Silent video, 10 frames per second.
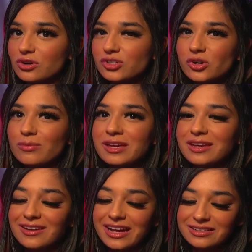do you know what I
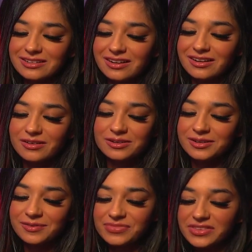mean? And
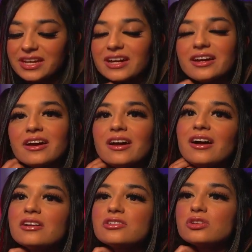yeah,
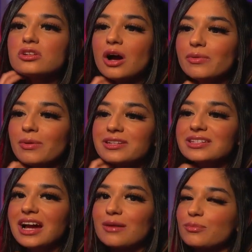so to help them
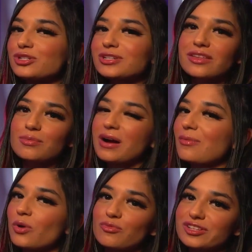understand, put together a
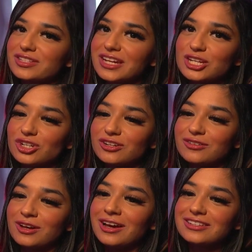PowerPoint presentation,
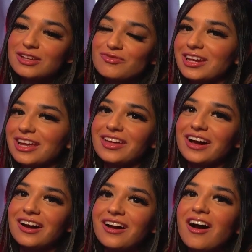something like
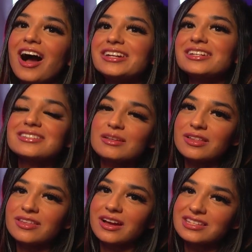that. I did a similar
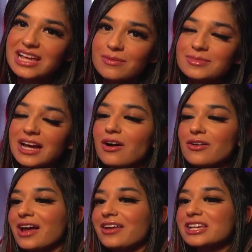thing. I sat them down
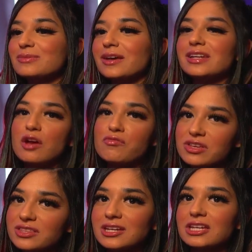and I explained
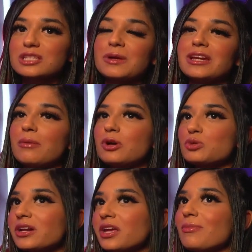everything, explained how much
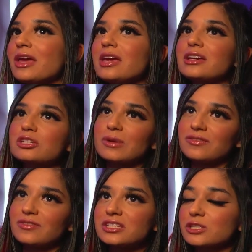money I make,
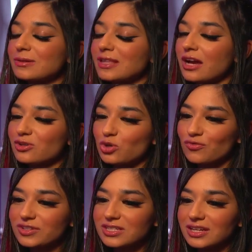explained this, explained that, because
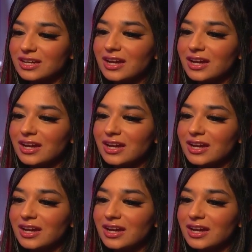obviously